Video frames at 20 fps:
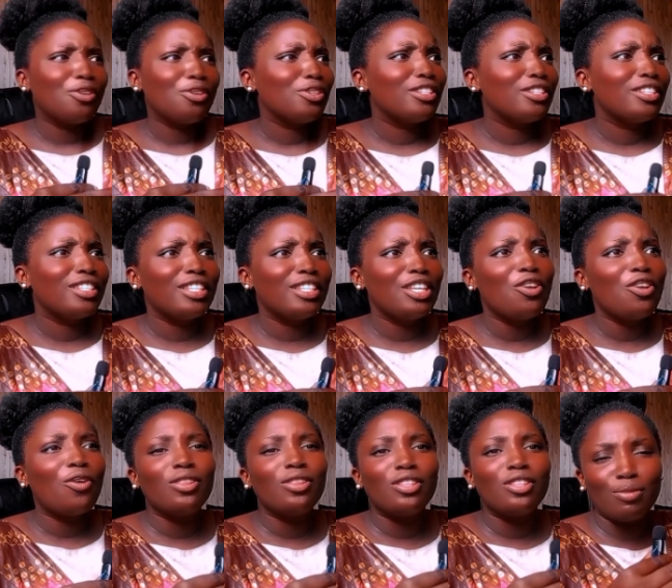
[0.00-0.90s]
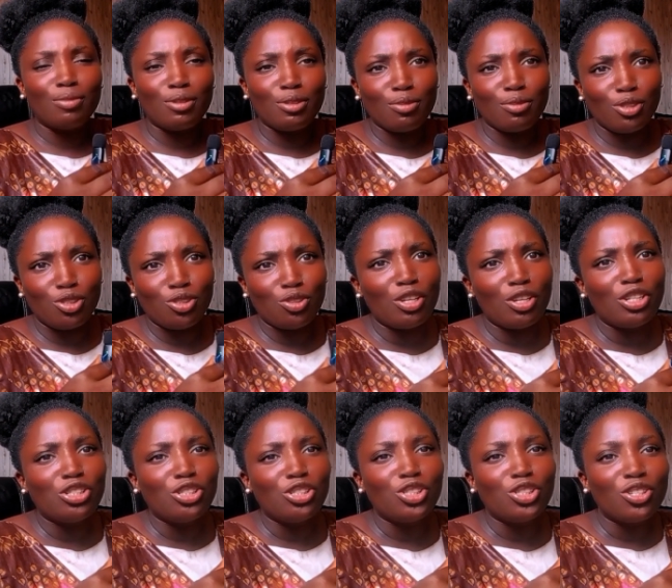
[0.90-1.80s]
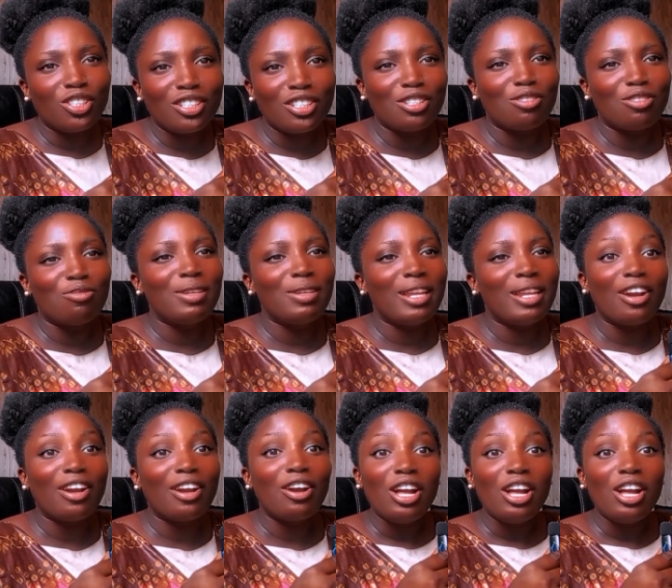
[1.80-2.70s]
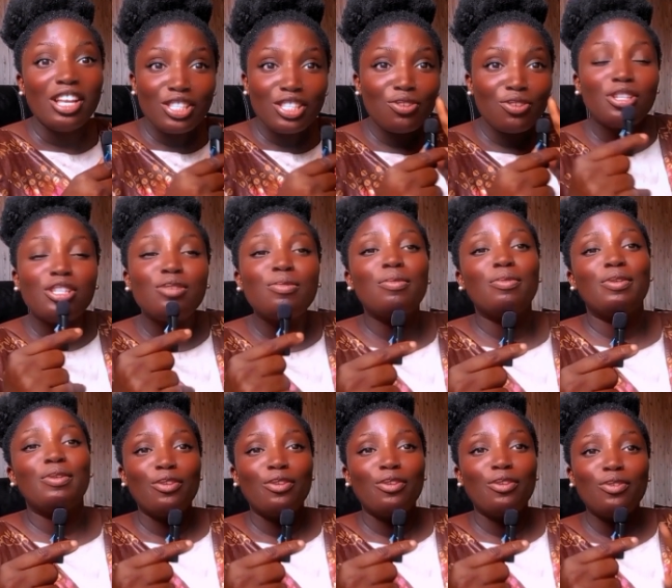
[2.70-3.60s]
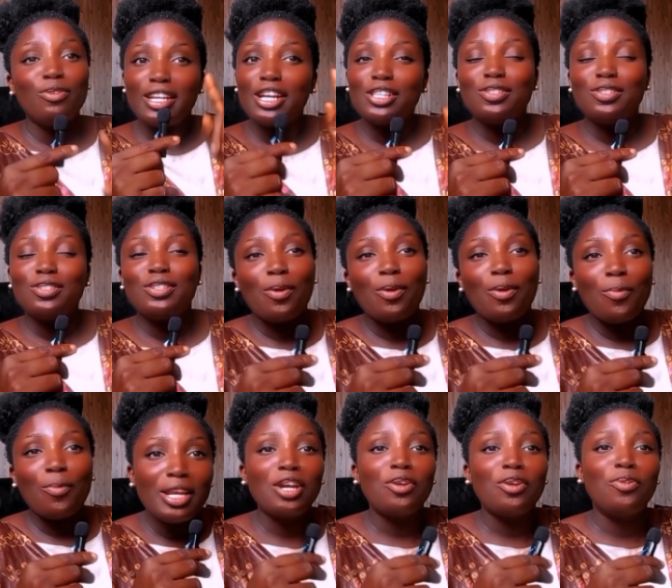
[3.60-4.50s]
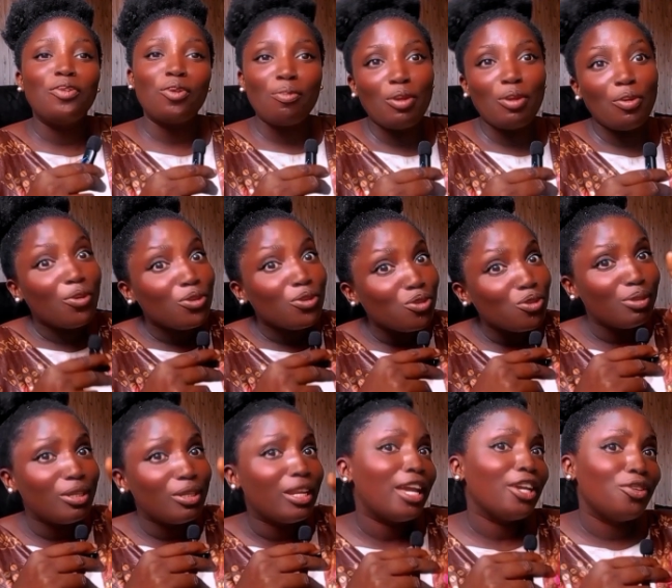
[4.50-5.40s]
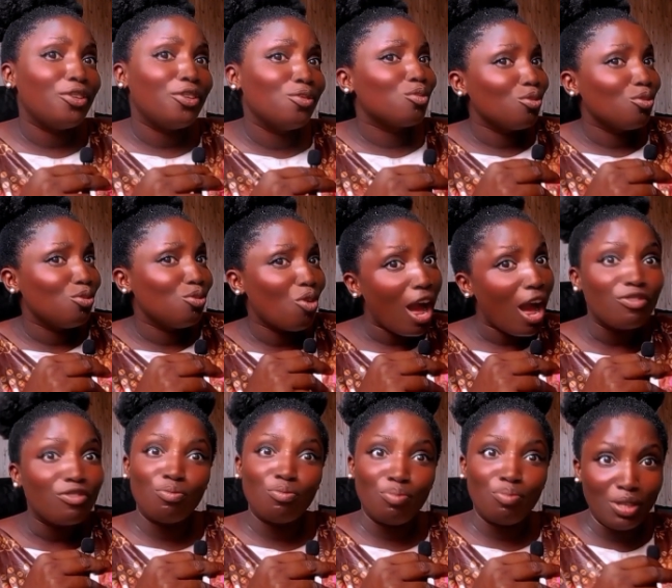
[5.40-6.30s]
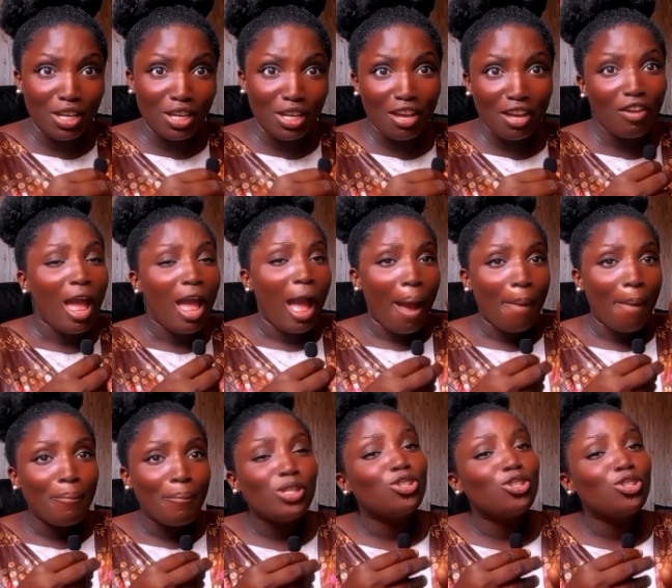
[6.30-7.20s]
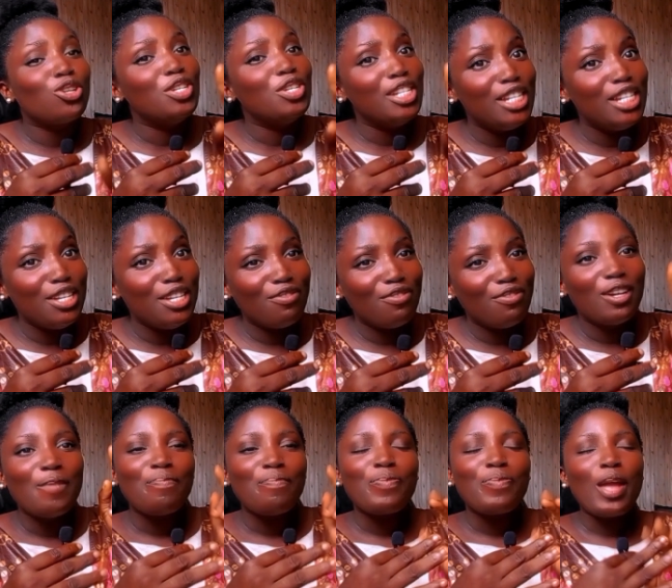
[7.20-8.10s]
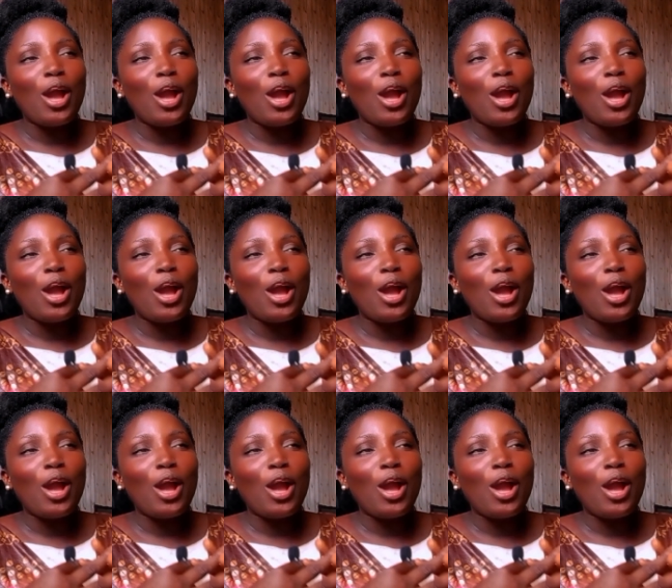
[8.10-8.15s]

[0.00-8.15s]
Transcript: see all these small small children in churches and be like see all these people they're looking at you that when they grow up they want to be like you so you have to behave and make sure you leave a